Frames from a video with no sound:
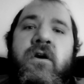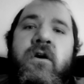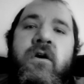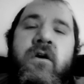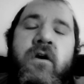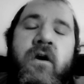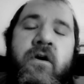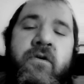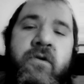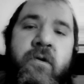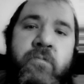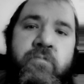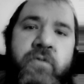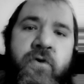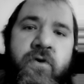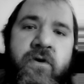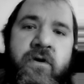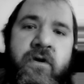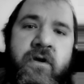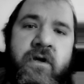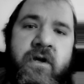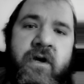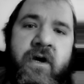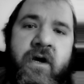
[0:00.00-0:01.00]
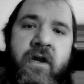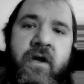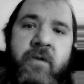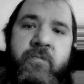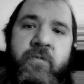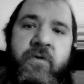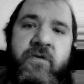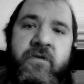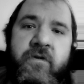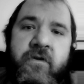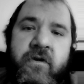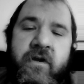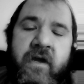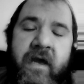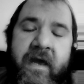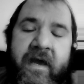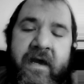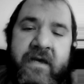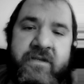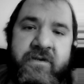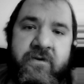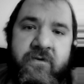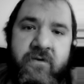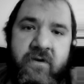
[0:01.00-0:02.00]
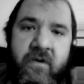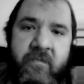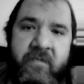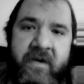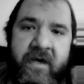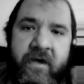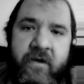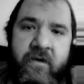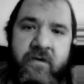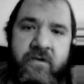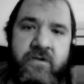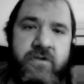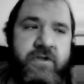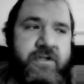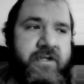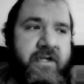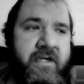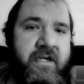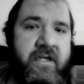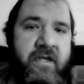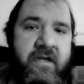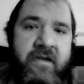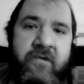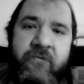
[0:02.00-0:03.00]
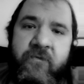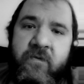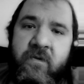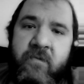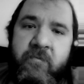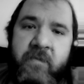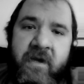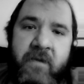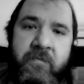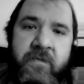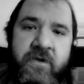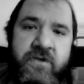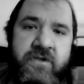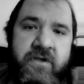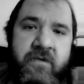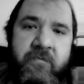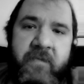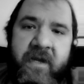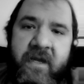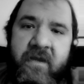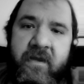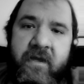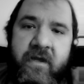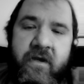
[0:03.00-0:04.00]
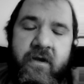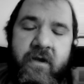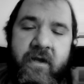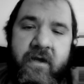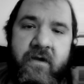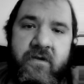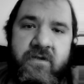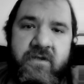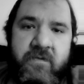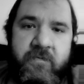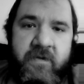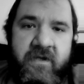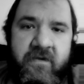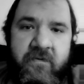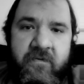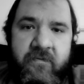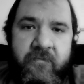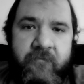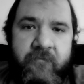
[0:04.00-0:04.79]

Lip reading: A reporter caught up with her to ask her about it. She didn't even remember she made that announcement.